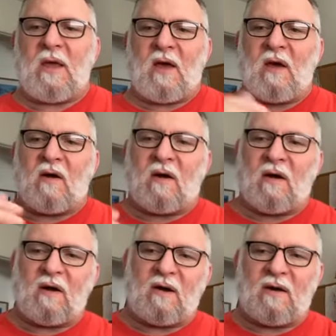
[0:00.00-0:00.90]

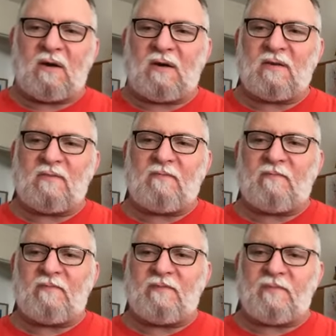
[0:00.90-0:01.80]
are
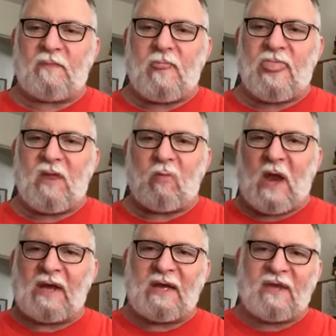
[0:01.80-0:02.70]

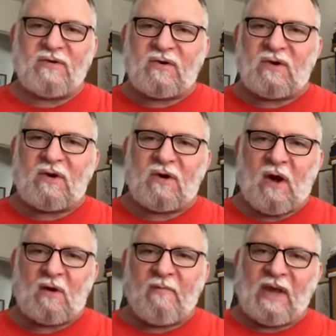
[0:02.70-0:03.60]
right under,
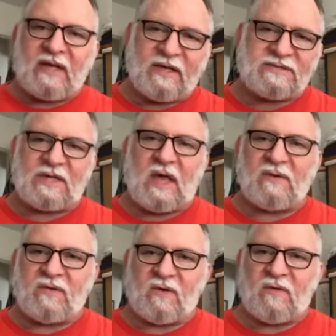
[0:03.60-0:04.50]
Armenia's
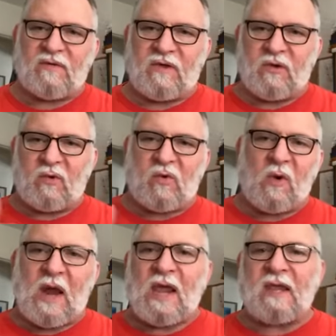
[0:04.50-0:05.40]
under the
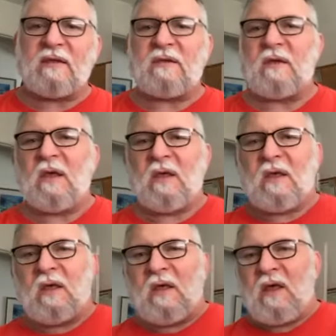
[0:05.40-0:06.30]
Ukraine.
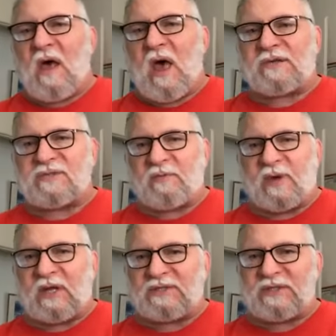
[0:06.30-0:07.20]

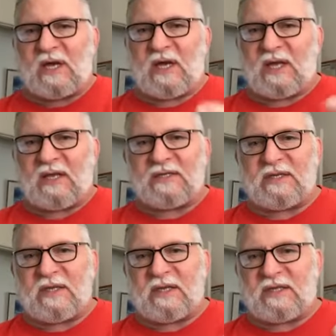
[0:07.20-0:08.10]

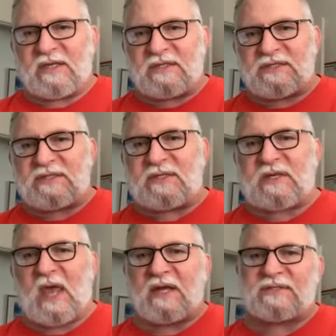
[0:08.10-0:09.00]
Azerbaijan is
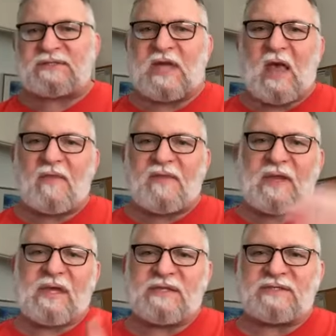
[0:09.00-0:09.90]
kind of
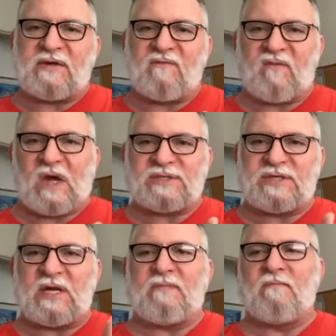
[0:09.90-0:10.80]
southeast of
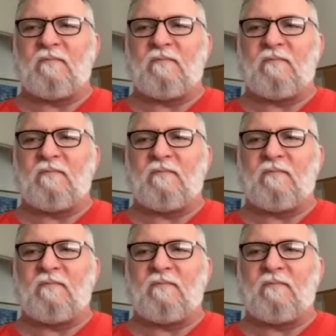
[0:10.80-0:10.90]
Russia.